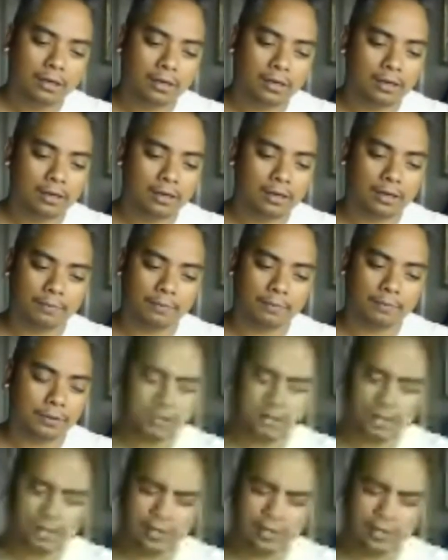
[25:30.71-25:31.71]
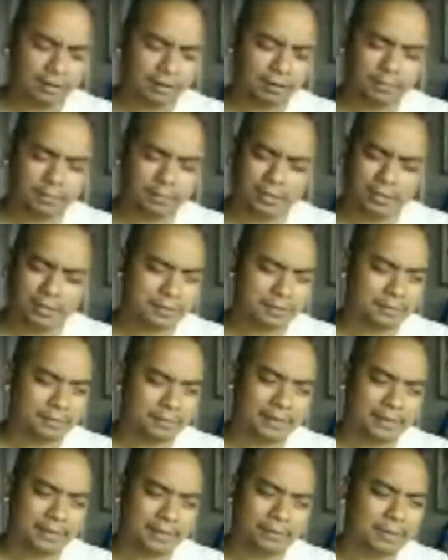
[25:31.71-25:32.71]
They're talking about
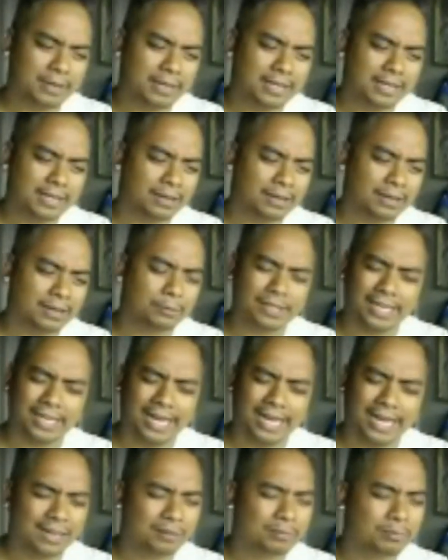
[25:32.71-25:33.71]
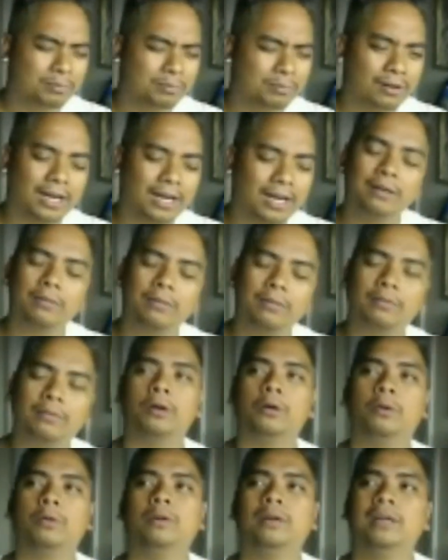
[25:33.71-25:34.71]
somehow making it with the Atom Pro. I don't
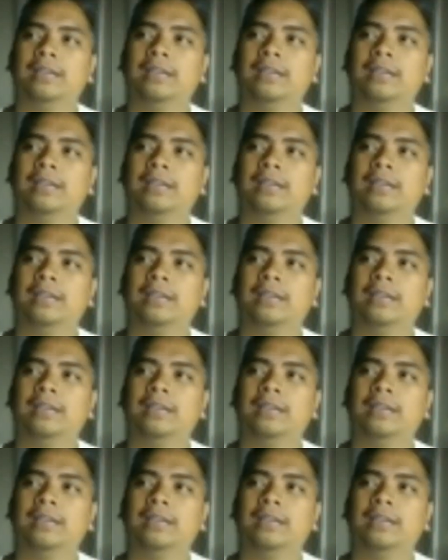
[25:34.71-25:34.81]
know